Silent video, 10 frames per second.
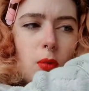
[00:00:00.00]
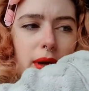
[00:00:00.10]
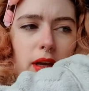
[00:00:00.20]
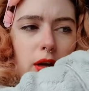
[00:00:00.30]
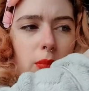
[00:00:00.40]

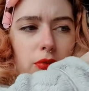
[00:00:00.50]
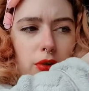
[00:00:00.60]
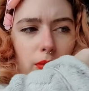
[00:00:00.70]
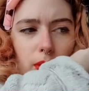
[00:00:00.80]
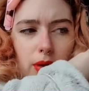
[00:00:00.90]
When it comes
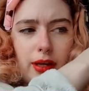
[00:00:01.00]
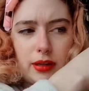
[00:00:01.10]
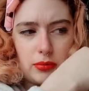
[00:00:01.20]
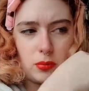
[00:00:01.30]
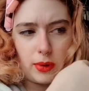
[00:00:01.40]
to
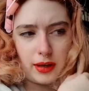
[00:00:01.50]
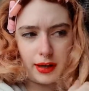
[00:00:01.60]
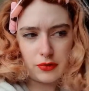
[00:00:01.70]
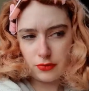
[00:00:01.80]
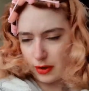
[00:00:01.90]
rolling, when
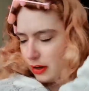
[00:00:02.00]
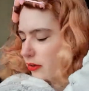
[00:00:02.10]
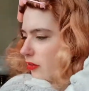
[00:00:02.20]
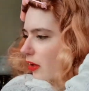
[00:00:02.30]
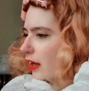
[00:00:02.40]
I
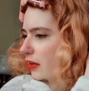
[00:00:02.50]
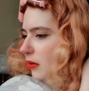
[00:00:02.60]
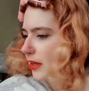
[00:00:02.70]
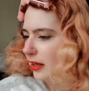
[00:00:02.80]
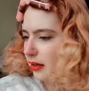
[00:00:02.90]
first started
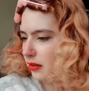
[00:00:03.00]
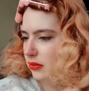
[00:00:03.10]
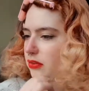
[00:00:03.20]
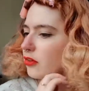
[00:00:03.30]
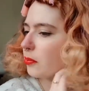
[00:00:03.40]
doing it,
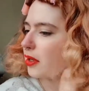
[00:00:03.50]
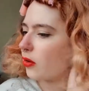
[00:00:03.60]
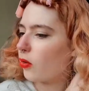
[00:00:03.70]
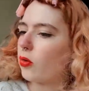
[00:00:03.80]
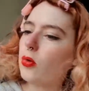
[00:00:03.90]
this bit
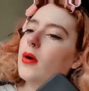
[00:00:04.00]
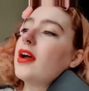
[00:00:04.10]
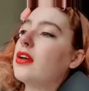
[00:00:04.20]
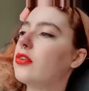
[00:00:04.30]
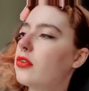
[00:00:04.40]

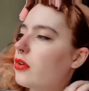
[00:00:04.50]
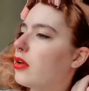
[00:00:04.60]
always